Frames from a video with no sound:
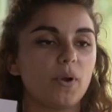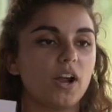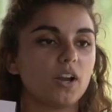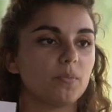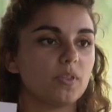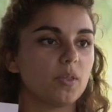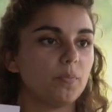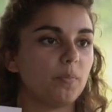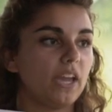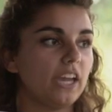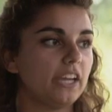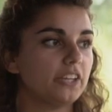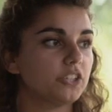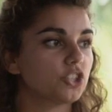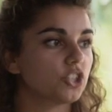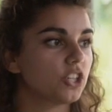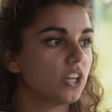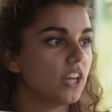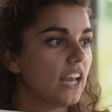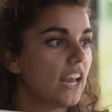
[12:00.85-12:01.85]
the bottom of the
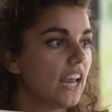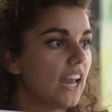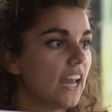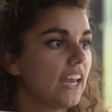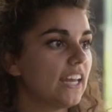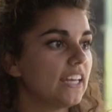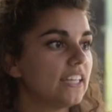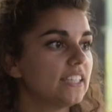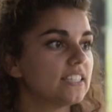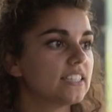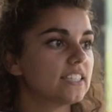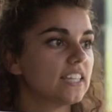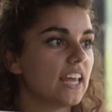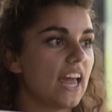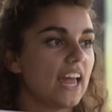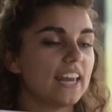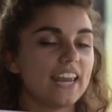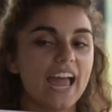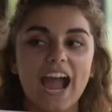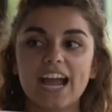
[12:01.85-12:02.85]
page is
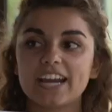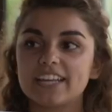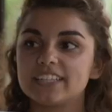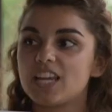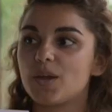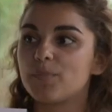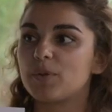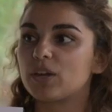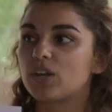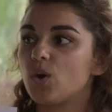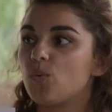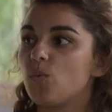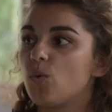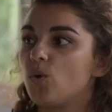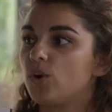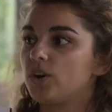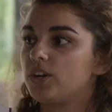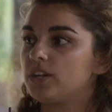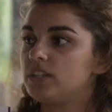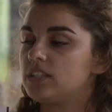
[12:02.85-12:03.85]
an academic
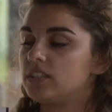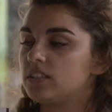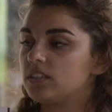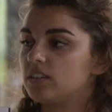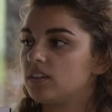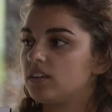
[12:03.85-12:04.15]
award